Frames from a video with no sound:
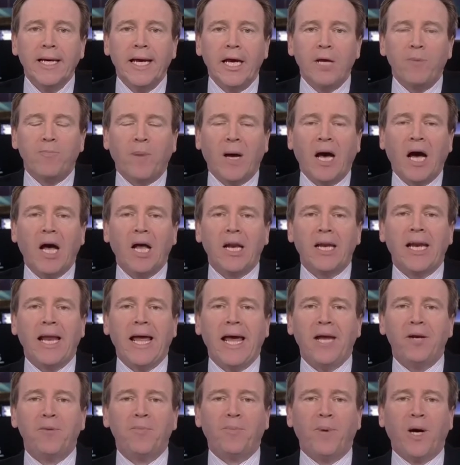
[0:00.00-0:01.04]
in part
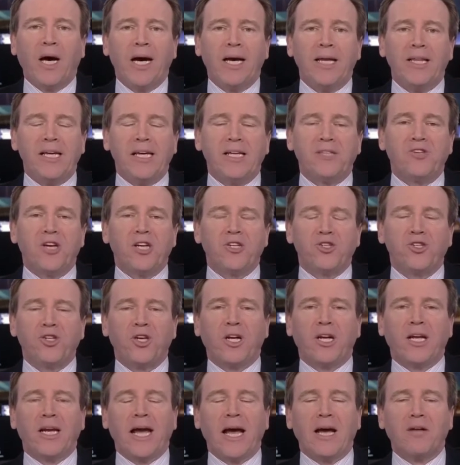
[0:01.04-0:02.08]
led by the
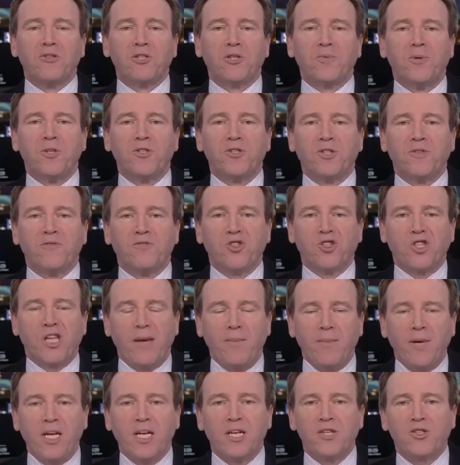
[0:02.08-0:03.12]
additional announcements of
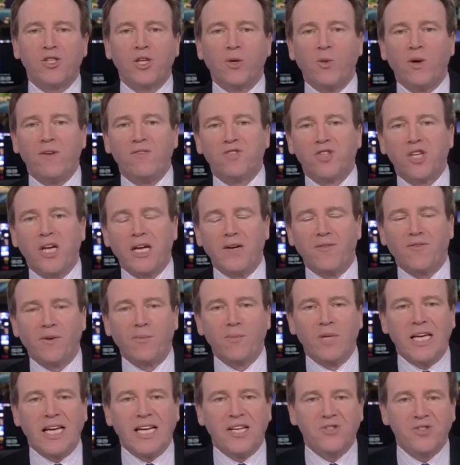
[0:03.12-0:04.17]
stimulus that we've seen
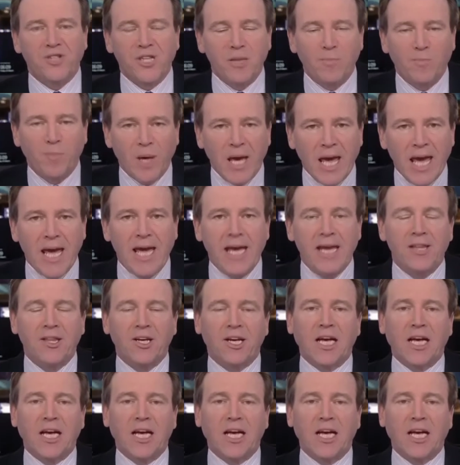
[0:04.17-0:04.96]
from the ECB,